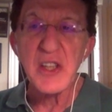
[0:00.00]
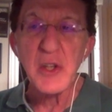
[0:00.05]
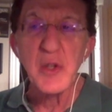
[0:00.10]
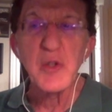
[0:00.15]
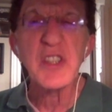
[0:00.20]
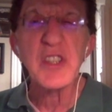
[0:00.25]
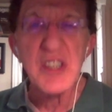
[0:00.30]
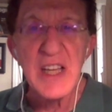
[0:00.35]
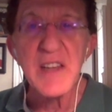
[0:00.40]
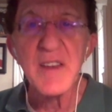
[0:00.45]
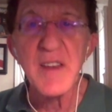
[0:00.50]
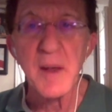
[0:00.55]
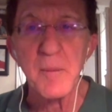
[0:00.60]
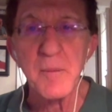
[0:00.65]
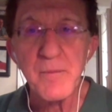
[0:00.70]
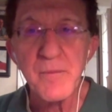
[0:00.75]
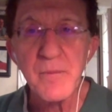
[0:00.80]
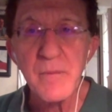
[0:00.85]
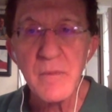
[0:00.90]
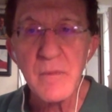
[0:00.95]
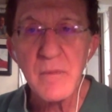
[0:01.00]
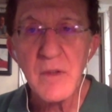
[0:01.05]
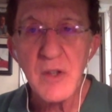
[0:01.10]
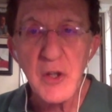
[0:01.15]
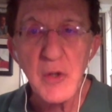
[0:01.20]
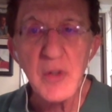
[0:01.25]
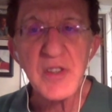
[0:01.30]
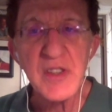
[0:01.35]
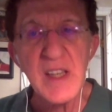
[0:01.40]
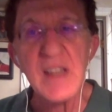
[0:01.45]
see them,
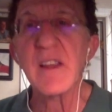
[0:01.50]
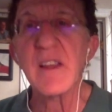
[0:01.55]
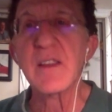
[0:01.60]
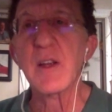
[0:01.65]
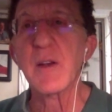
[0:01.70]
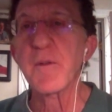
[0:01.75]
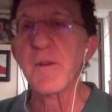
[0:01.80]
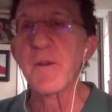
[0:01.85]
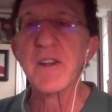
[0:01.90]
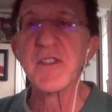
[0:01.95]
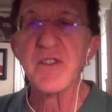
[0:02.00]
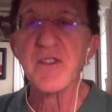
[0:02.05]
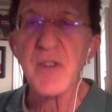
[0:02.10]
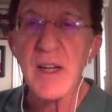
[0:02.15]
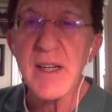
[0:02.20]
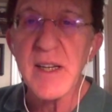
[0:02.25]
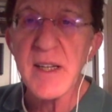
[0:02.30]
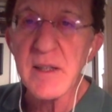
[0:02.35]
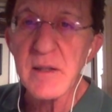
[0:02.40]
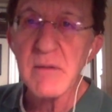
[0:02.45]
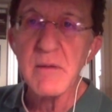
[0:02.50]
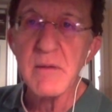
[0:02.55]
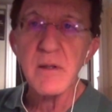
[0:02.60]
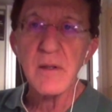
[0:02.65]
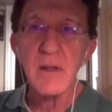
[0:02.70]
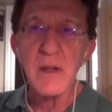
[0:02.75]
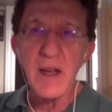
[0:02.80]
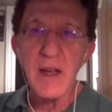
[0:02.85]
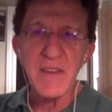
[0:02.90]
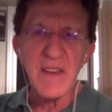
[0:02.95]
you see that they're frustrated,
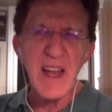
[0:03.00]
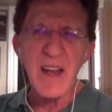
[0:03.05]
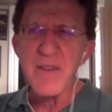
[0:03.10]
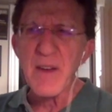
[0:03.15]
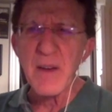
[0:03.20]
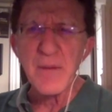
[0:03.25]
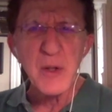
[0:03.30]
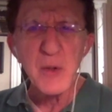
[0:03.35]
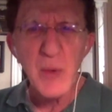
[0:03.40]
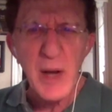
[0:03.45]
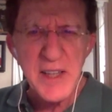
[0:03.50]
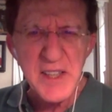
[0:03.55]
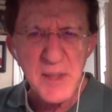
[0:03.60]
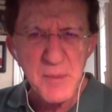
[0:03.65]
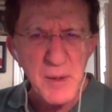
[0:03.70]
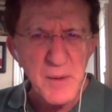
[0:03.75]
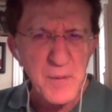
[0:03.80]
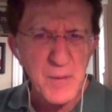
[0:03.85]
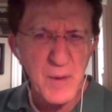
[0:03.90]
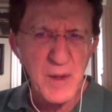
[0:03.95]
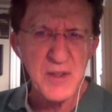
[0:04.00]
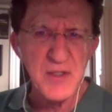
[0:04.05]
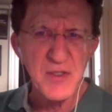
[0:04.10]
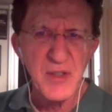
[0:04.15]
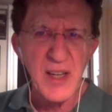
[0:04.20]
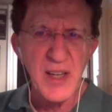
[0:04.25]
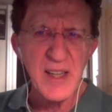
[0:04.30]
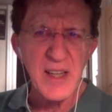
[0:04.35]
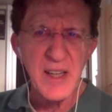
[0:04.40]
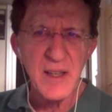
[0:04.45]
and they have every right to be
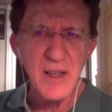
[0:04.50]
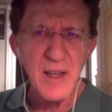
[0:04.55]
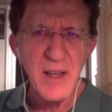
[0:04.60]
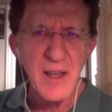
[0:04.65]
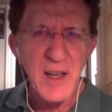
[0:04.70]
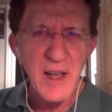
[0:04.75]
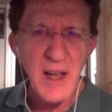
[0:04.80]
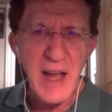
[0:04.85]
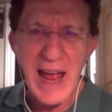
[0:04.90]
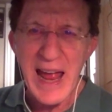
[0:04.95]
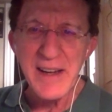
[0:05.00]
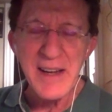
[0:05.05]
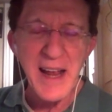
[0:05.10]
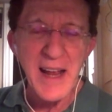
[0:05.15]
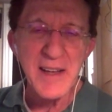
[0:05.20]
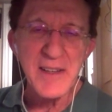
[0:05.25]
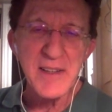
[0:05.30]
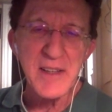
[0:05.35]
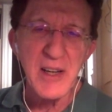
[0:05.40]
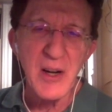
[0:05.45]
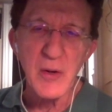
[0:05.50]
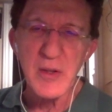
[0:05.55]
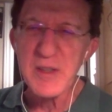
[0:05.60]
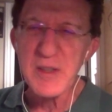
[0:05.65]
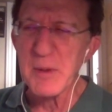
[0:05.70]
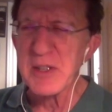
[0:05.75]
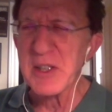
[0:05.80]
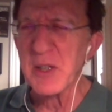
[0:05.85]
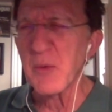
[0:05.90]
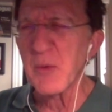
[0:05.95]
frustrated. And you know,
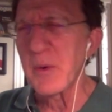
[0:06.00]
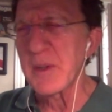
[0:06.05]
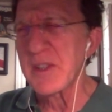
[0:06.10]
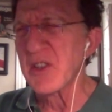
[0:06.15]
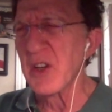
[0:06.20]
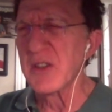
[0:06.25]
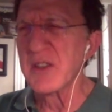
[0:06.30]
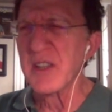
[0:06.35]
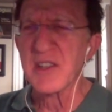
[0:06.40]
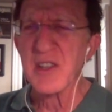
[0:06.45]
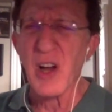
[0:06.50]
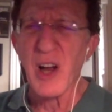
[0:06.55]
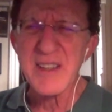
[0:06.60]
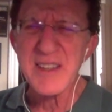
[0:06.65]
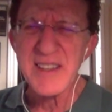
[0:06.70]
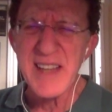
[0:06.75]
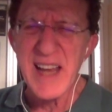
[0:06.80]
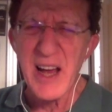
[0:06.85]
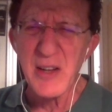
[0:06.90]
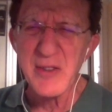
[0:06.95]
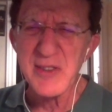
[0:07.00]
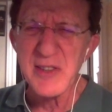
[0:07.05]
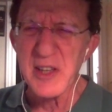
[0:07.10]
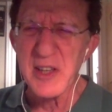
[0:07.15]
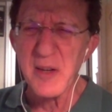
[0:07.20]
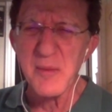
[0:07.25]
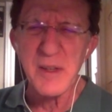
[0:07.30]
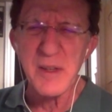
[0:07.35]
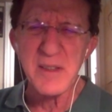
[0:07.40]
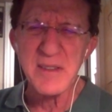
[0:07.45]
especially when we start to talk down to
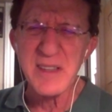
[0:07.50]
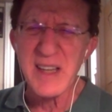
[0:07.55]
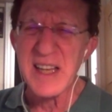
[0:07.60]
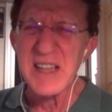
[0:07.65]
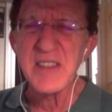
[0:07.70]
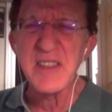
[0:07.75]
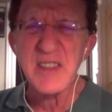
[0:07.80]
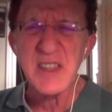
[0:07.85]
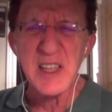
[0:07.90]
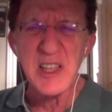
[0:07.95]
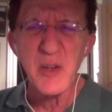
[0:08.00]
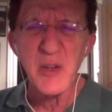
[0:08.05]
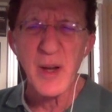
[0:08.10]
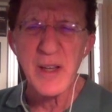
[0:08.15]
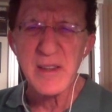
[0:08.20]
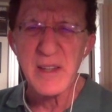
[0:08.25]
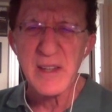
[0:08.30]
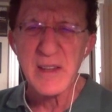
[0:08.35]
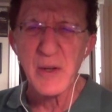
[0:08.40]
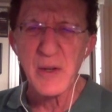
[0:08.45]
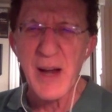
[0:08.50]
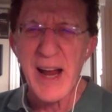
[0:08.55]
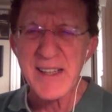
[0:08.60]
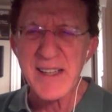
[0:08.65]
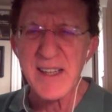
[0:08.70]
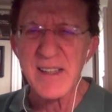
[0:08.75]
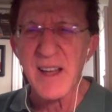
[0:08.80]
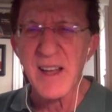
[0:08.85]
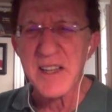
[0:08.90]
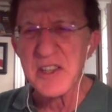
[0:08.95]
them and insinuate that they're
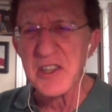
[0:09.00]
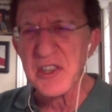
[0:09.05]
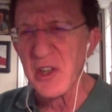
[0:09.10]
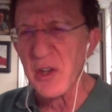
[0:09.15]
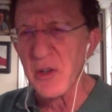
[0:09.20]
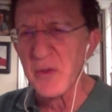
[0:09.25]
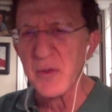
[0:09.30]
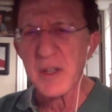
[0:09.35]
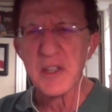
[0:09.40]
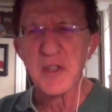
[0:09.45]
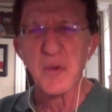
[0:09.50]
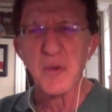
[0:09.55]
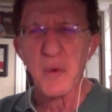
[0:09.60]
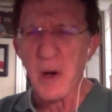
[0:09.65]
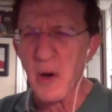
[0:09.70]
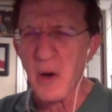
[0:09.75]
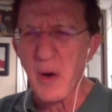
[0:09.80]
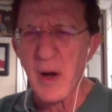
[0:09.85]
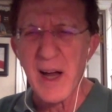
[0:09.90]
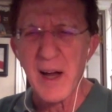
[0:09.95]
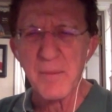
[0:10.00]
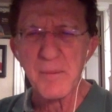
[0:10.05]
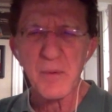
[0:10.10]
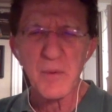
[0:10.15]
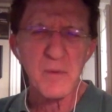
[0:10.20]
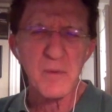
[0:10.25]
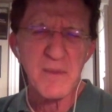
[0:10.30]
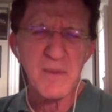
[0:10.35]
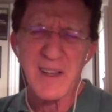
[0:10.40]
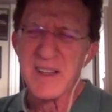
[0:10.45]
acting like children, grow up,
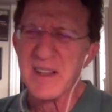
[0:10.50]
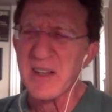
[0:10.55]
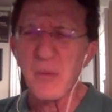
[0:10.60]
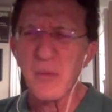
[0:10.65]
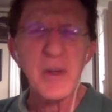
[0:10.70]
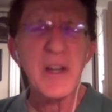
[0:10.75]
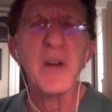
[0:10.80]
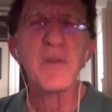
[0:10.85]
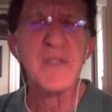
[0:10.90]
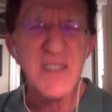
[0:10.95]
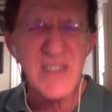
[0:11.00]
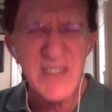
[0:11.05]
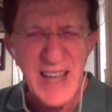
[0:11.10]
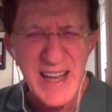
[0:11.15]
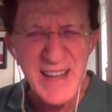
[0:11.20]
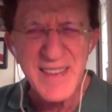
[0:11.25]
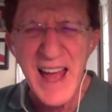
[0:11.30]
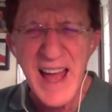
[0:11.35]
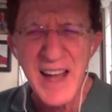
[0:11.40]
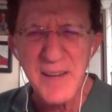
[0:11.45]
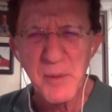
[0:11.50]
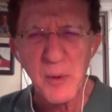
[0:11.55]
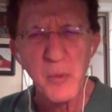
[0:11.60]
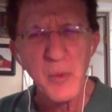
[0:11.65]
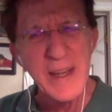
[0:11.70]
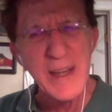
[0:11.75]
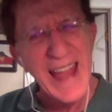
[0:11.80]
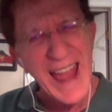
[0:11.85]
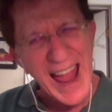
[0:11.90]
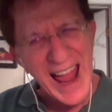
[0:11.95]
or, you know, we don't say that, but
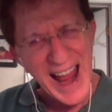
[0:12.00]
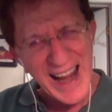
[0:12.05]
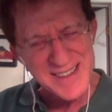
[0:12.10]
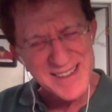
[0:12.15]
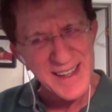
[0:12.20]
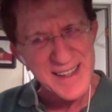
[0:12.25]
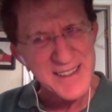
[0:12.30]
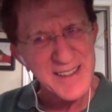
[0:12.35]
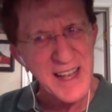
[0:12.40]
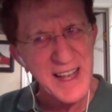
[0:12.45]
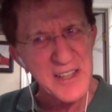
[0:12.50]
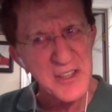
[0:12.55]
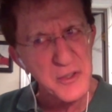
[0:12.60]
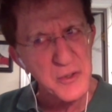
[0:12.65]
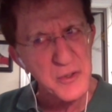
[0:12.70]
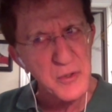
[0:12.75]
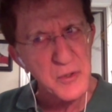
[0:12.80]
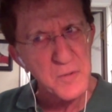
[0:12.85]
we act like that's true.